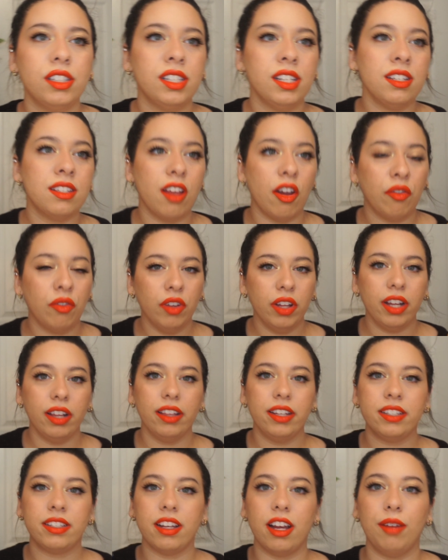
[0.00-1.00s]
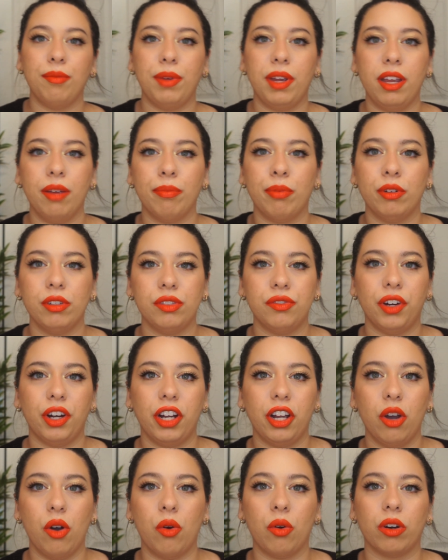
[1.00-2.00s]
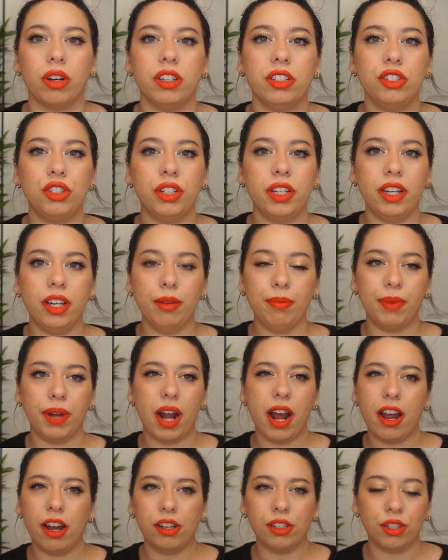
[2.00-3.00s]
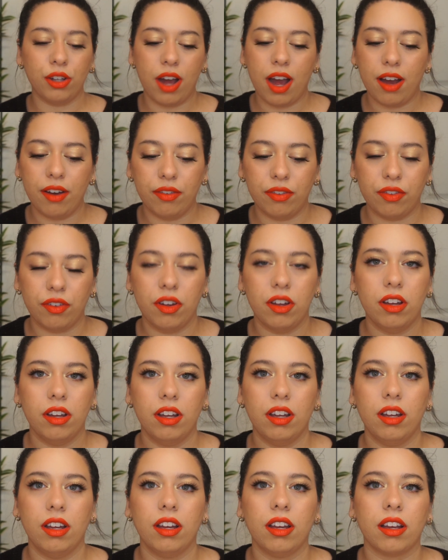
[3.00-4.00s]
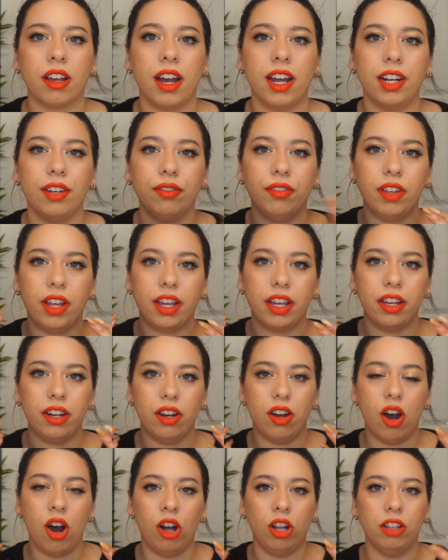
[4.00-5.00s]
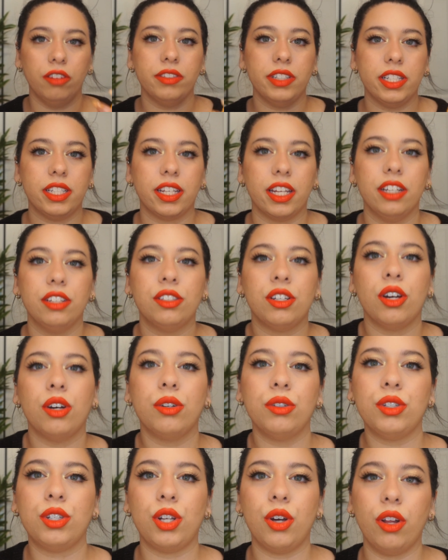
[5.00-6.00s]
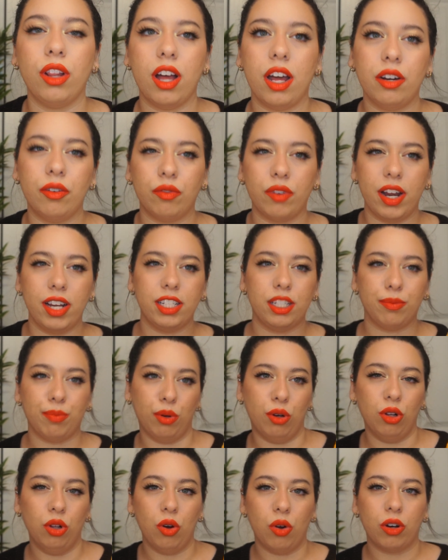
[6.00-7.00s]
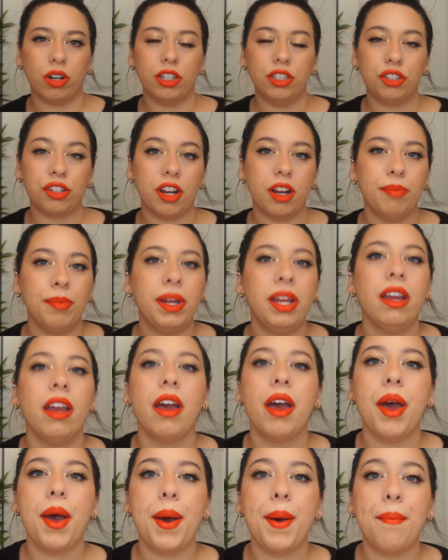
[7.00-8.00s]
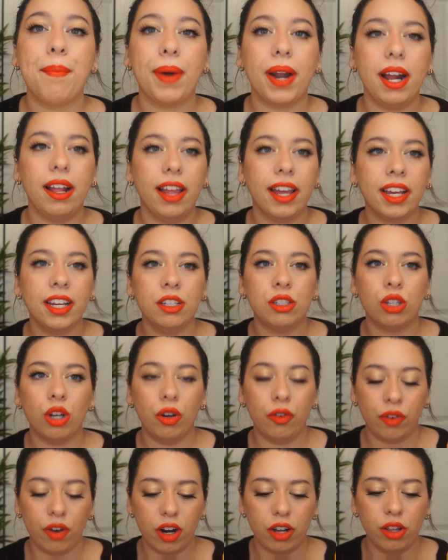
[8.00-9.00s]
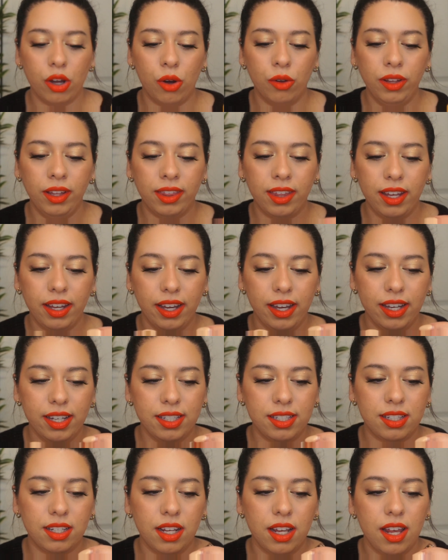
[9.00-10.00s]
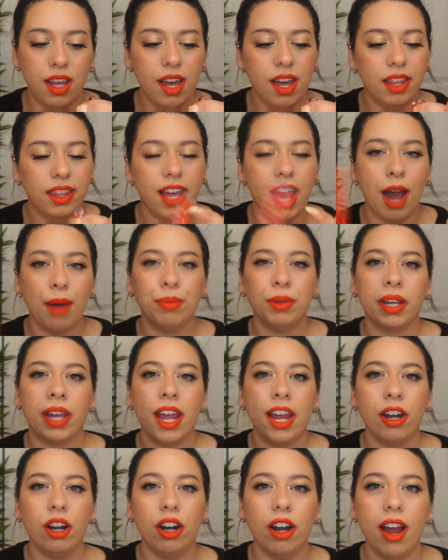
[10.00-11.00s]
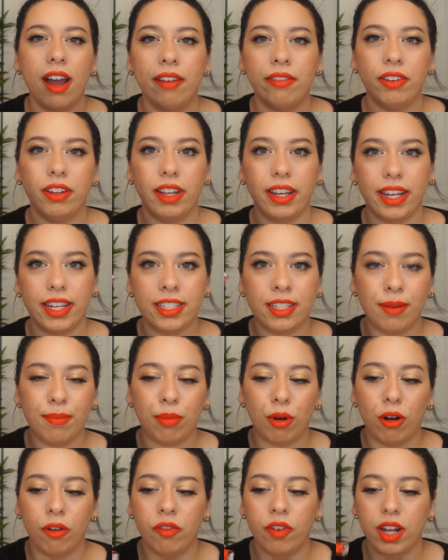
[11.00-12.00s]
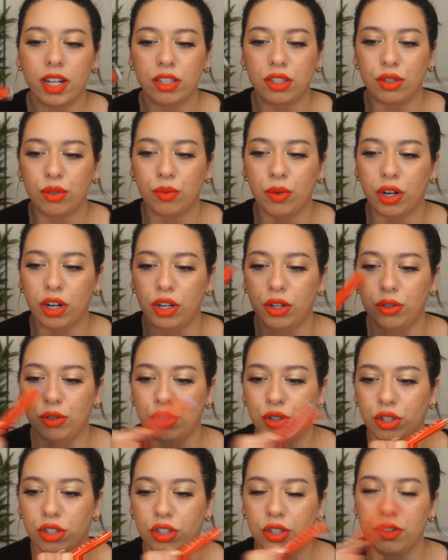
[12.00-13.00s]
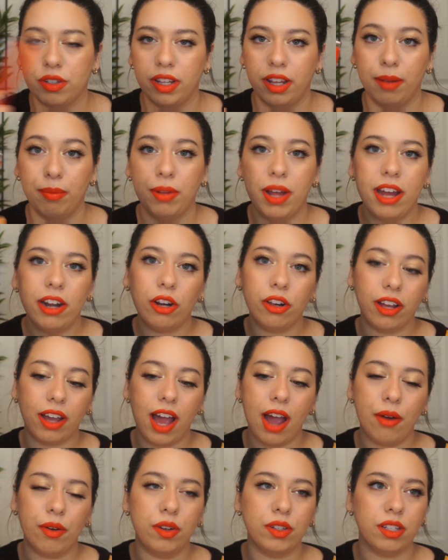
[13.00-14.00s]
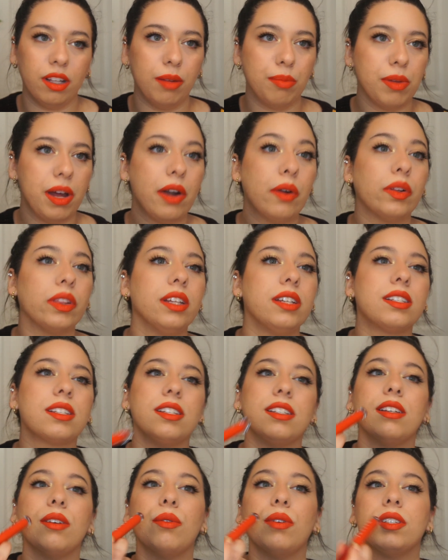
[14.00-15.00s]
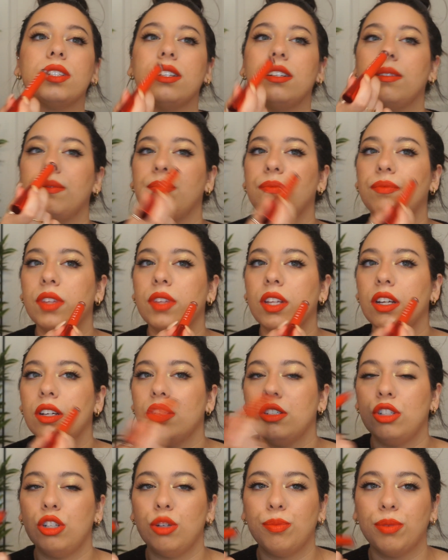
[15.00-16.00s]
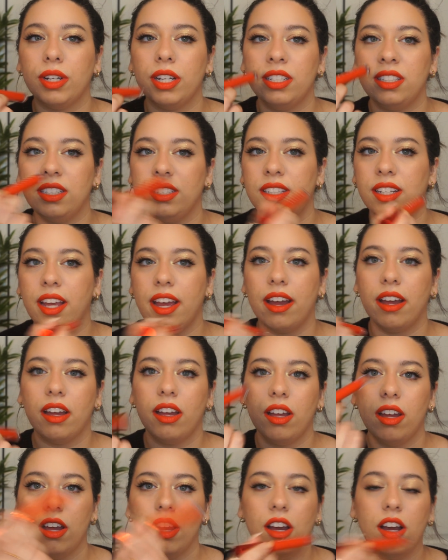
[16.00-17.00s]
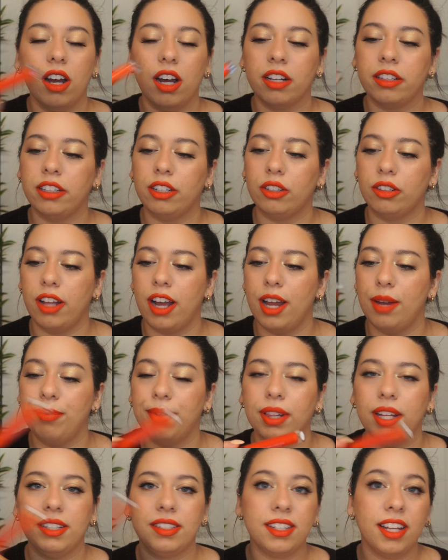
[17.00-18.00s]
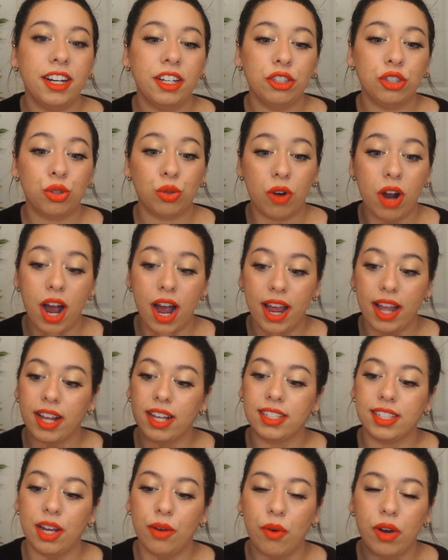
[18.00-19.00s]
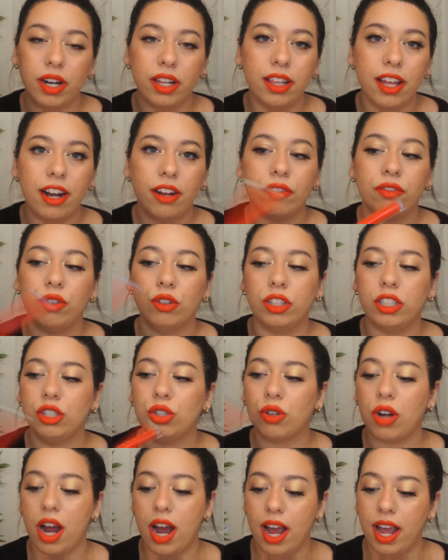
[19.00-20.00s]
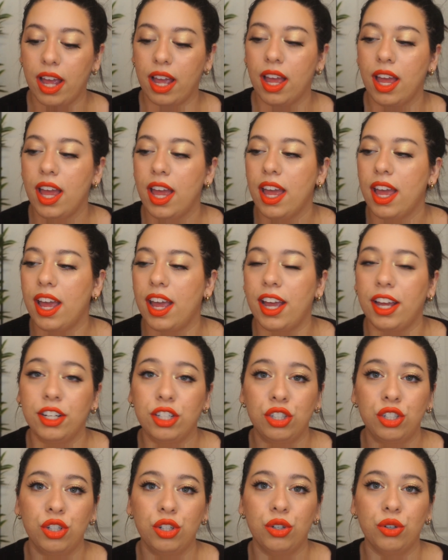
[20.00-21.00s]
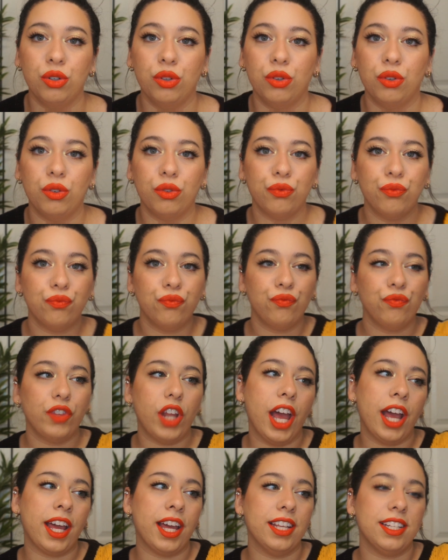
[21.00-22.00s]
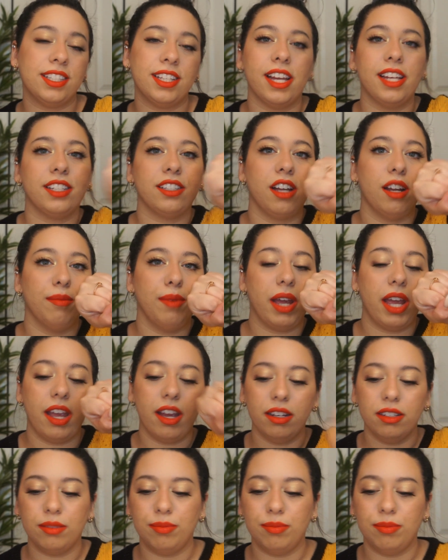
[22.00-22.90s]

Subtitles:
is definitely, at least on me, it pulls very orangey, but I also have kind of like an olivey skin tone, so a lot of reds pull orange on me. But I like it so far. The only thing is, the applicator I feel like isn't perfect where you shouldn't use a lip liner. Like I would use a lip liner with this because it wasn't super easy to get a clear line. But let's let it dry because I want to let it fully dry and do a kiss test on my hand.